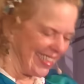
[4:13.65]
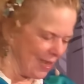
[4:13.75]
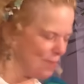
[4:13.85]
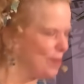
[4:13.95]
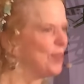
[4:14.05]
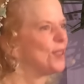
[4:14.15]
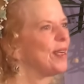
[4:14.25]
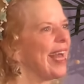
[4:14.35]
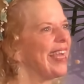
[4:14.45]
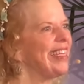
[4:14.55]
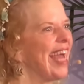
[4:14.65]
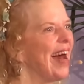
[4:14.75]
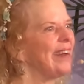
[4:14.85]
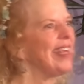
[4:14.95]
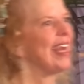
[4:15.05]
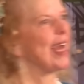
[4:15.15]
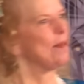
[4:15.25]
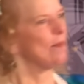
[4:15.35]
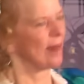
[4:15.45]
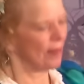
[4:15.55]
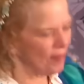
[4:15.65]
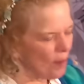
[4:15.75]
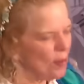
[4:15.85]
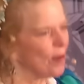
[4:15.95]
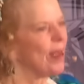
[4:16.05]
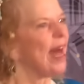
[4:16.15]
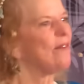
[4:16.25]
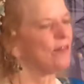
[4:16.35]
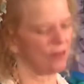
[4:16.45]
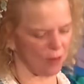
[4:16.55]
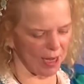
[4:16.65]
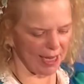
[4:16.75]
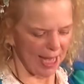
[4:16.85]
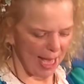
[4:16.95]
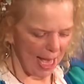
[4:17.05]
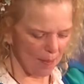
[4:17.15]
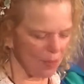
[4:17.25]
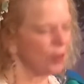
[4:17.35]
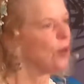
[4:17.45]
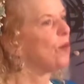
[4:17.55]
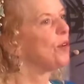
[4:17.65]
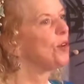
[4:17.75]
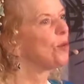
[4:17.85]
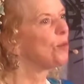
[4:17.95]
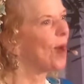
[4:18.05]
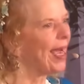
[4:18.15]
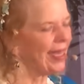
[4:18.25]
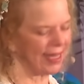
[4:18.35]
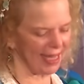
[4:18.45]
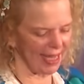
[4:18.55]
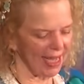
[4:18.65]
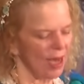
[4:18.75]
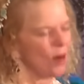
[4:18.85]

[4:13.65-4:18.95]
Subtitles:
Then put your leg down and lift up your left foot and put it over your right knee.